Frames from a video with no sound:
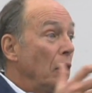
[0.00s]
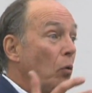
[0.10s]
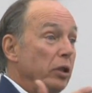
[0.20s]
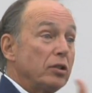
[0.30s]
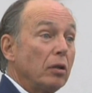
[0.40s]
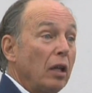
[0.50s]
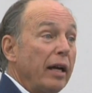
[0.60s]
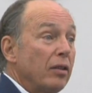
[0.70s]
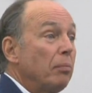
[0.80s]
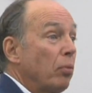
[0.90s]
what's the
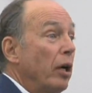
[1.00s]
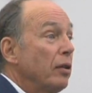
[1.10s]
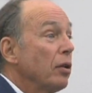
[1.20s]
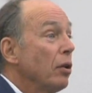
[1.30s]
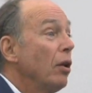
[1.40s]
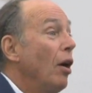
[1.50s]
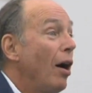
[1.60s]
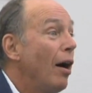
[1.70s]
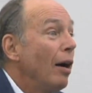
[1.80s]
length and breadth of the law?